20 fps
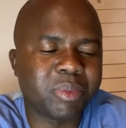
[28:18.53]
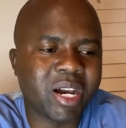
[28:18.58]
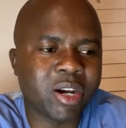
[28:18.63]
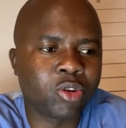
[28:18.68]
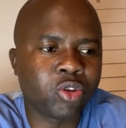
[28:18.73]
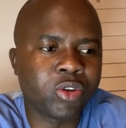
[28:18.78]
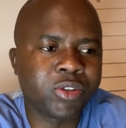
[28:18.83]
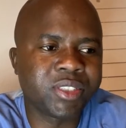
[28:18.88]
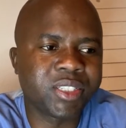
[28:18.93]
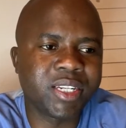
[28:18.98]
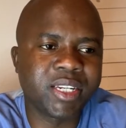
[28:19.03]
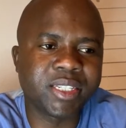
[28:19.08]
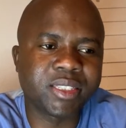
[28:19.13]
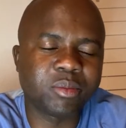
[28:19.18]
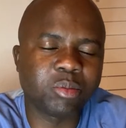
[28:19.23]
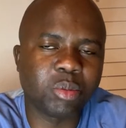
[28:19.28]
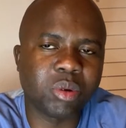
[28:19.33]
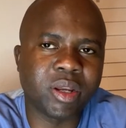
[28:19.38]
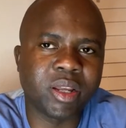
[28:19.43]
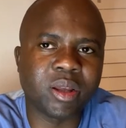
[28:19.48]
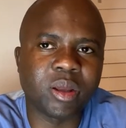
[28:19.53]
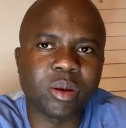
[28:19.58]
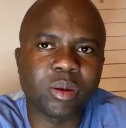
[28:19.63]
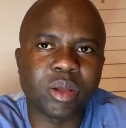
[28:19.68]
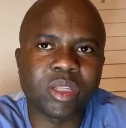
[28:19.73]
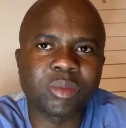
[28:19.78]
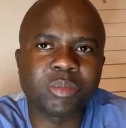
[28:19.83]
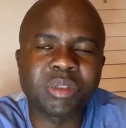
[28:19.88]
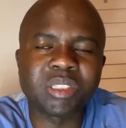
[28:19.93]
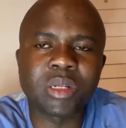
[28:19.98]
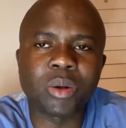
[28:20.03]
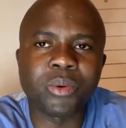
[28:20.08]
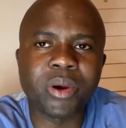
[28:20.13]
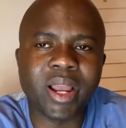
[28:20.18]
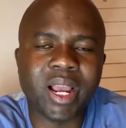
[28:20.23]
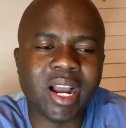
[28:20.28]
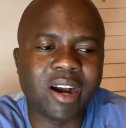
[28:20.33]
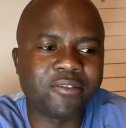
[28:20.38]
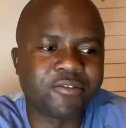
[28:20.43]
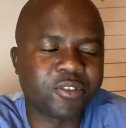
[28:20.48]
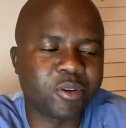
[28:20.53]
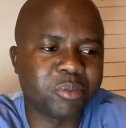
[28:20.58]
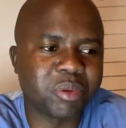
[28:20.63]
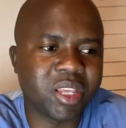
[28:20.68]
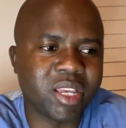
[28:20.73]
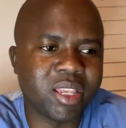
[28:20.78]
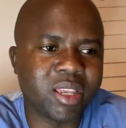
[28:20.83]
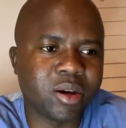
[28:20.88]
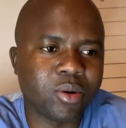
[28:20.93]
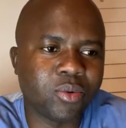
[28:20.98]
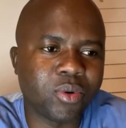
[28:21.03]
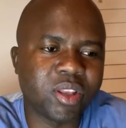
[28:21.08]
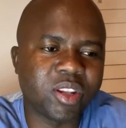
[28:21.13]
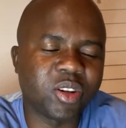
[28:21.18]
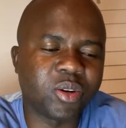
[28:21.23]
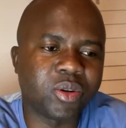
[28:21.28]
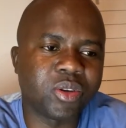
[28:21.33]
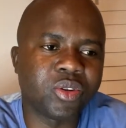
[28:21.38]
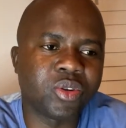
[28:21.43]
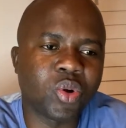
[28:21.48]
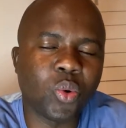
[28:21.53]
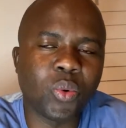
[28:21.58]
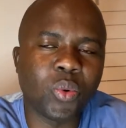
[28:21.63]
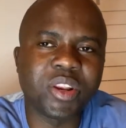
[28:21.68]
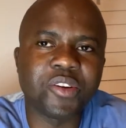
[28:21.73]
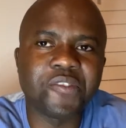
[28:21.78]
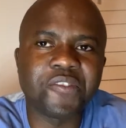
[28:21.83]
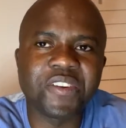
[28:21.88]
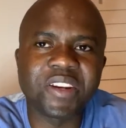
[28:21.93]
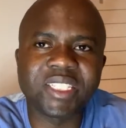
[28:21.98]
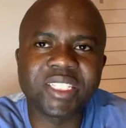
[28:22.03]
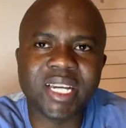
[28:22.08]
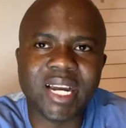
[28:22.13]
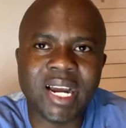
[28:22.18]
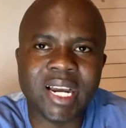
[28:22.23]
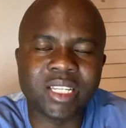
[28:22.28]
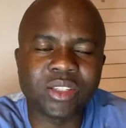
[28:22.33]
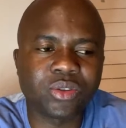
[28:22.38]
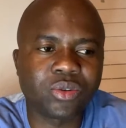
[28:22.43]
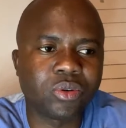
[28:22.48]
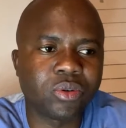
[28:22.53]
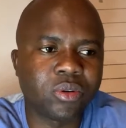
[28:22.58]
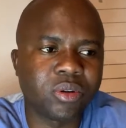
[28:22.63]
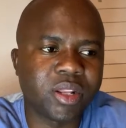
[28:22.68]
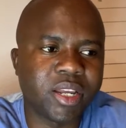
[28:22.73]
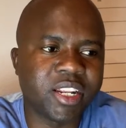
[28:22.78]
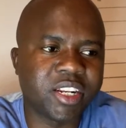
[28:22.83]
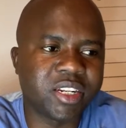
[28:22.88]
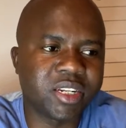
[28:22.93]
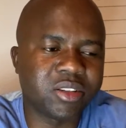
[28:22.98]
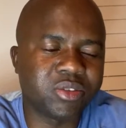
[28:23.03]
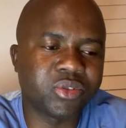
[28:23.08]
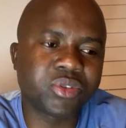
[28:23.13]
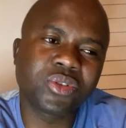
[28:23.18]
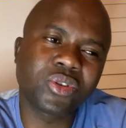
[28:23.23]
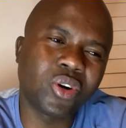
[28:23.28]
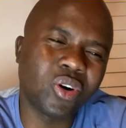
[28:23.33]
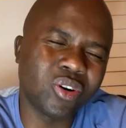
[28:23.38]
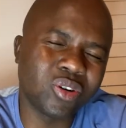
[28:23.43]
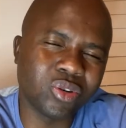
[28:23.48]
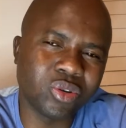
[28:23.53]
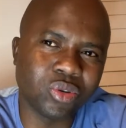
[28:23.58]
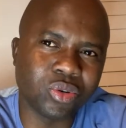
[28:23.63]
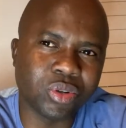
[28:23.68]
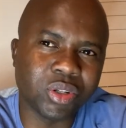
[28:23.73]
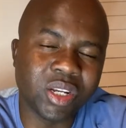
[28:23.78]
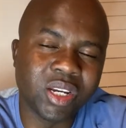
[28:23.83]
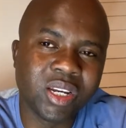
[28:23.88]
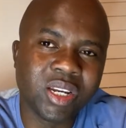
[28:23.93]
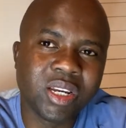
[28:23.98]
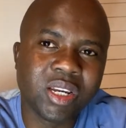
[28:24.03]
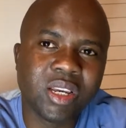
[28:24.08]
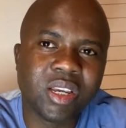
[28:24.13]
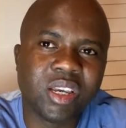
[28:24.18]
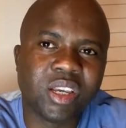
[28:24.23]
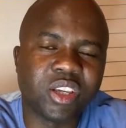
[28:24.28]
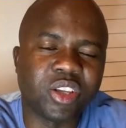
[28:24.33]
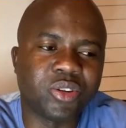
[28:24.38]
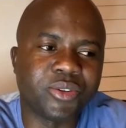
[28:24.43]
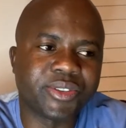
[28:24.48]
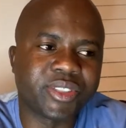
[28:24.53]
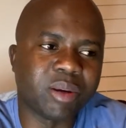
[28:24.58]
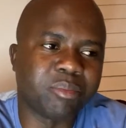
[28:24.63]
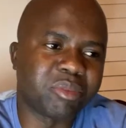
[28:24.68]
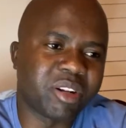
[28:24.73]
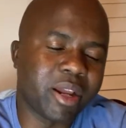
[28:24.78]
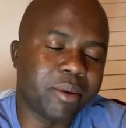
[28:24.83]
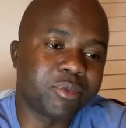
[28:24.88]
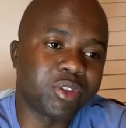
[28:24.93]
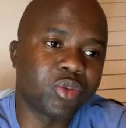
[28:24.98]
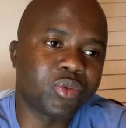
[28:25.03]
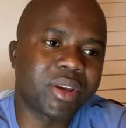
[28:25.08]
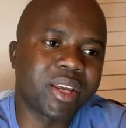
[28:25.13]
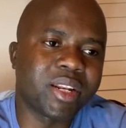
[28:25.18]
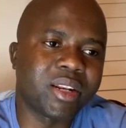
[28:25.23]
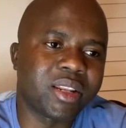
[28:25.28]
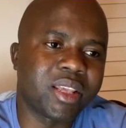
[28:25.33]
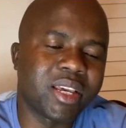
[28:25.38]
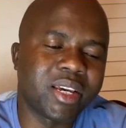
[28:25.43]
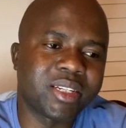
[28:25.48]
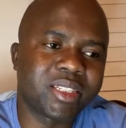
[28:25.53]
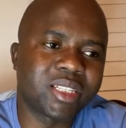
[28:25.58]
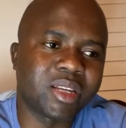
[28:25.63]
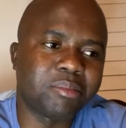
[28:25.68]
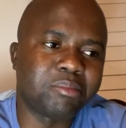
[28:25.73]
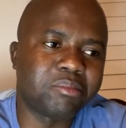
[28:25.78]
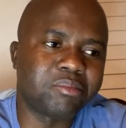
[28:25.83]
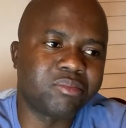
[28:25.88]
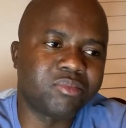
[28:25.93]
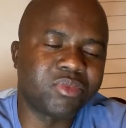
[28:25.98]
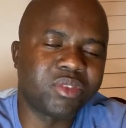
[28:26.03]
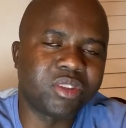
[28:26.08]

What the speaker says: those days, especially where I come from, Kenya, when you finish high school and you score good, sometimes you can get some